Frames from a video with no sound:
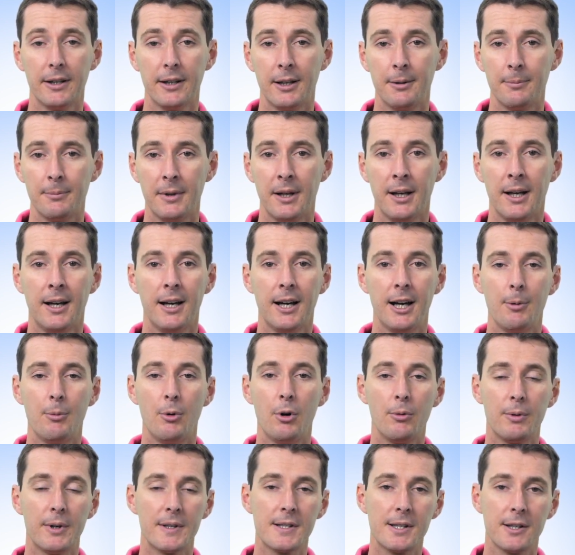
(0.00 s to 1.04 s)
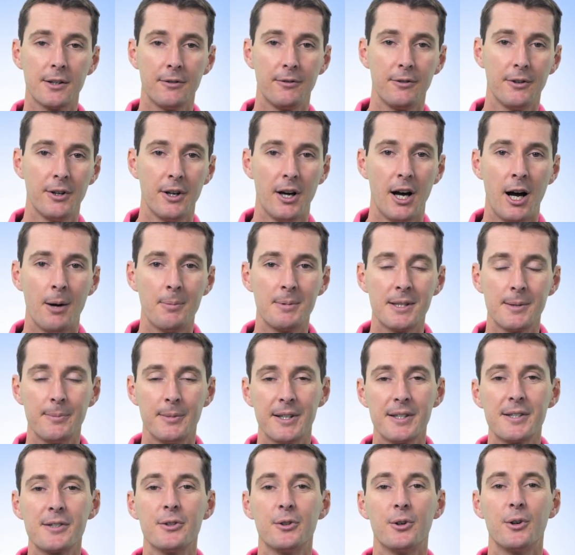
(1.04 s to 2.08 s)
I'm, I'm always kind of an
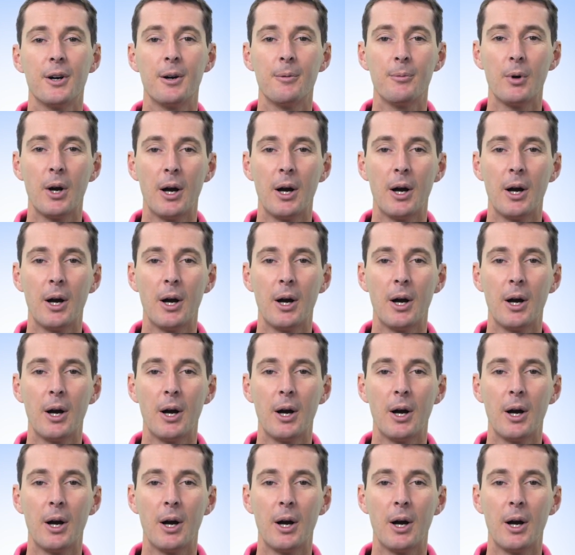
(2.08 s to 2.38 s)
optimist, so I'm,